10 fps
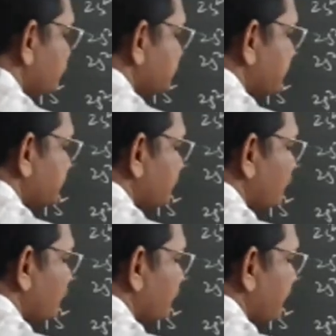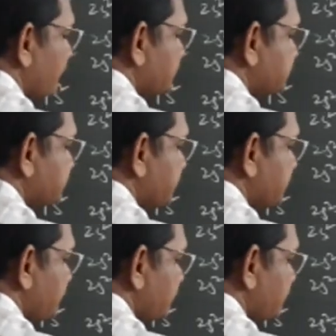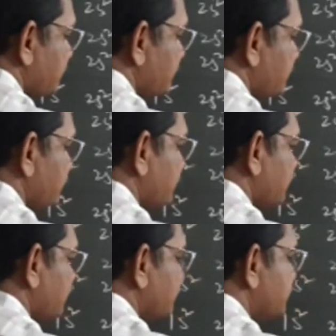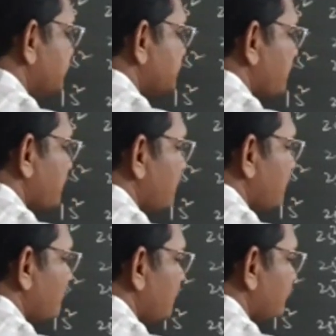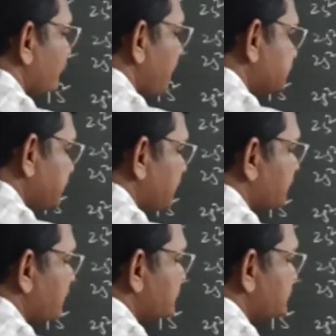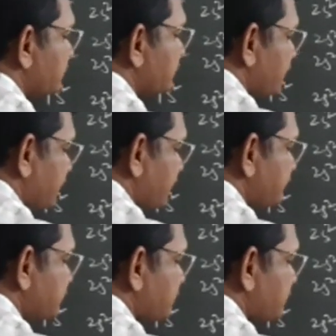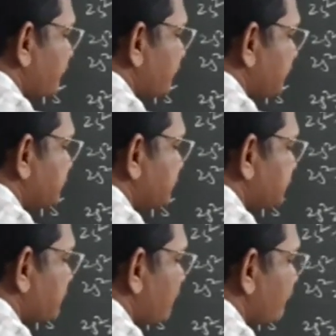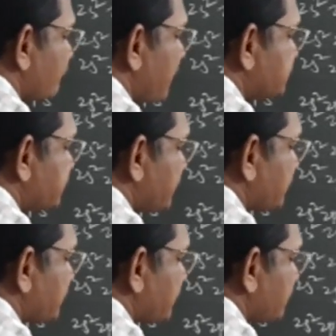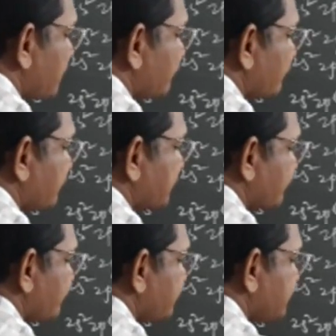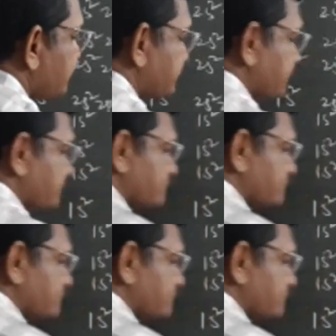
is nothing but what? Valence cell. These are called what? Valence electrons. And this configuration is called valence electronic configuration. VEC.